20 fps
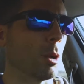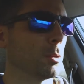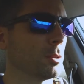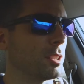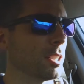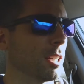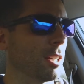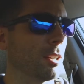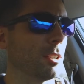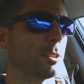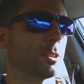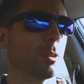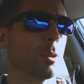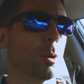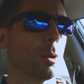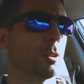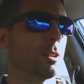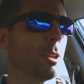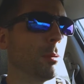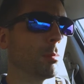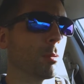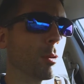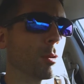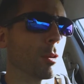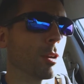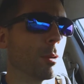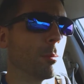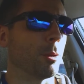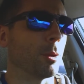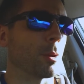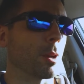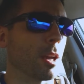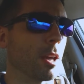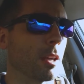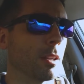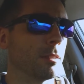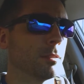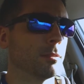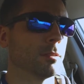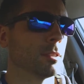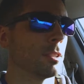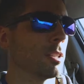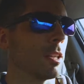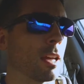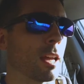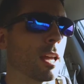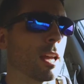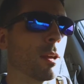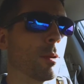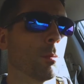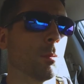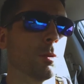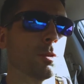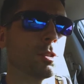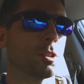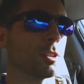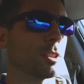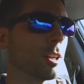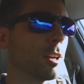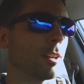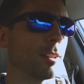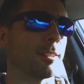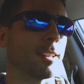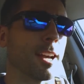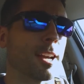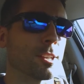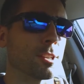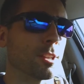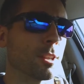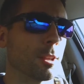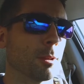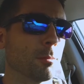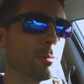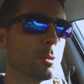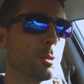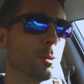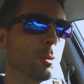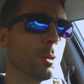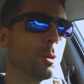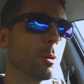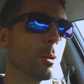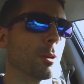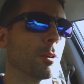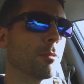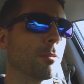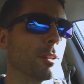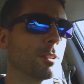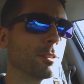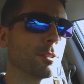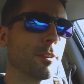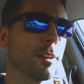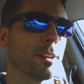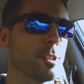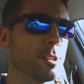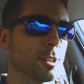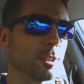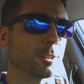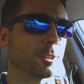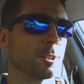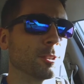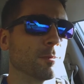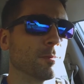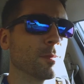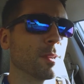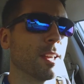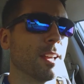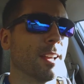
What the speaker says: hotel loyalty program you can, and we'll just start attaching them to your reservations.